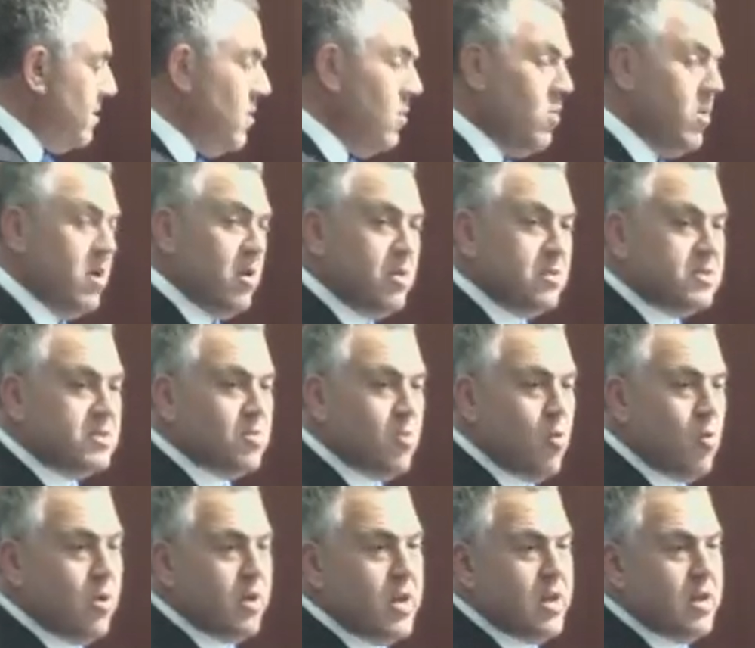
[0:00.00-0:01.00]
When I was
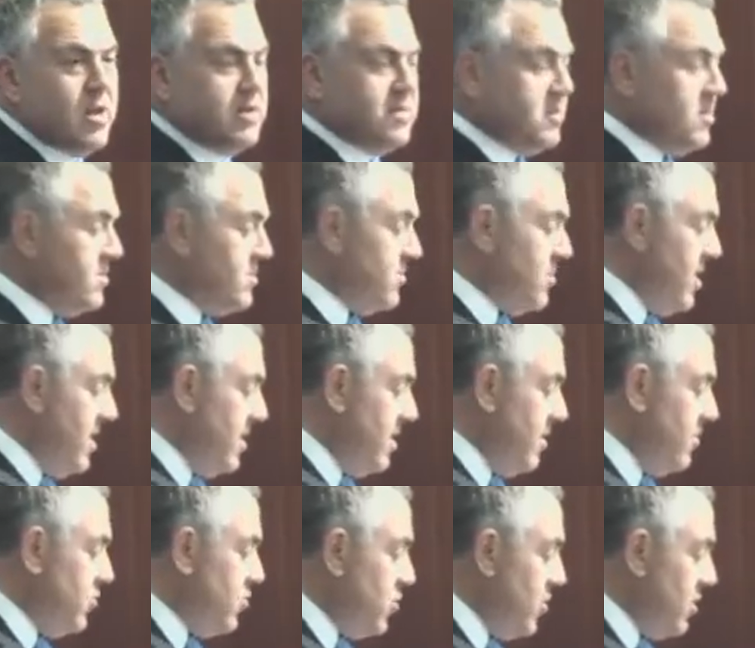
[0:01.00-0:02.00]
sworn in as
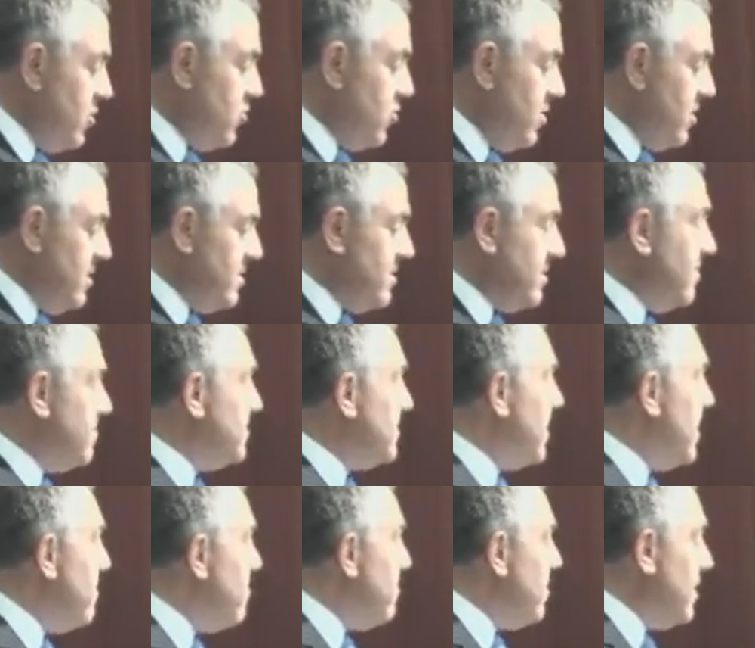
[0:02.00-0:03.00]
Australian Treasurer in
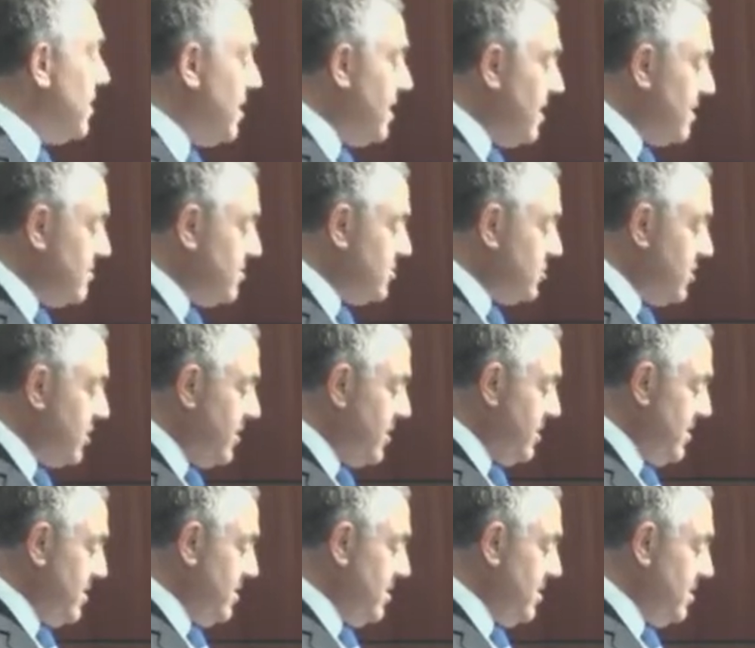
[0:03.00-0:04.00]
September last
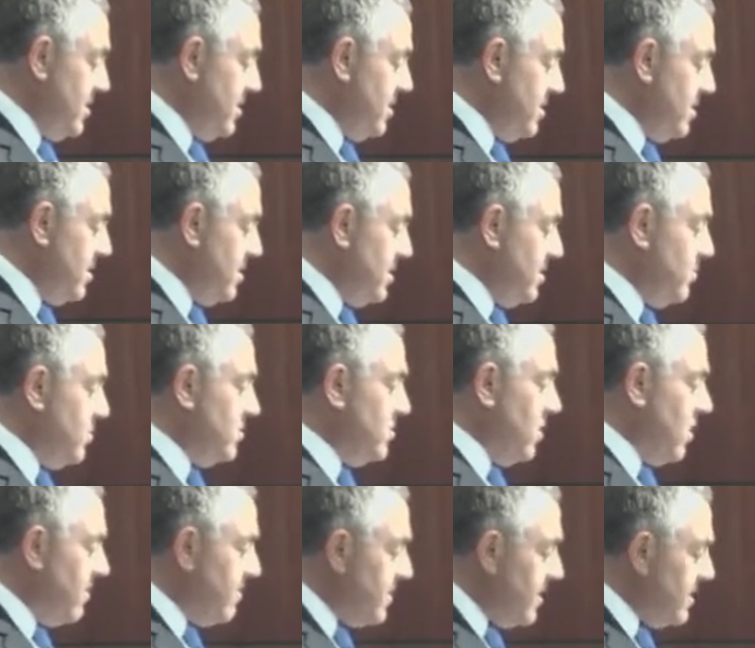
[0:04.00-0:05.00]
year, it was
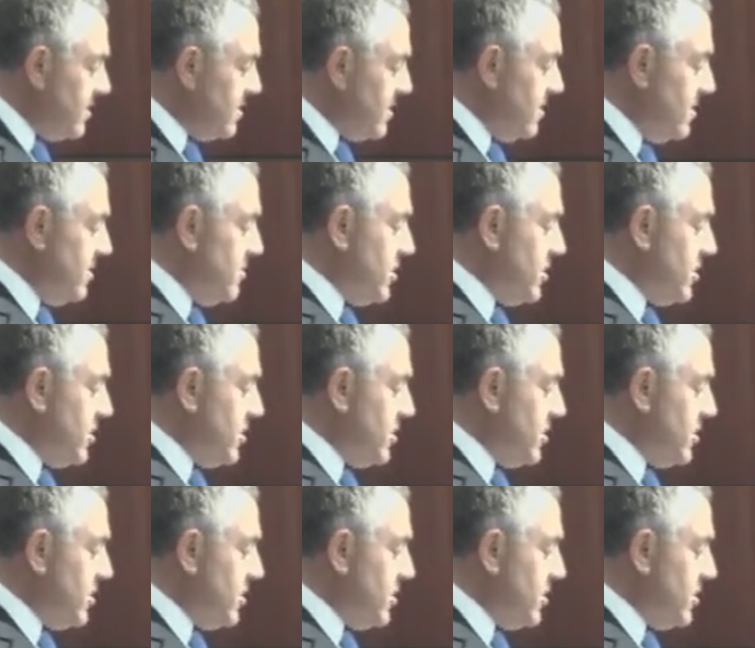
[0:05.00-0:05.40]
obvious that the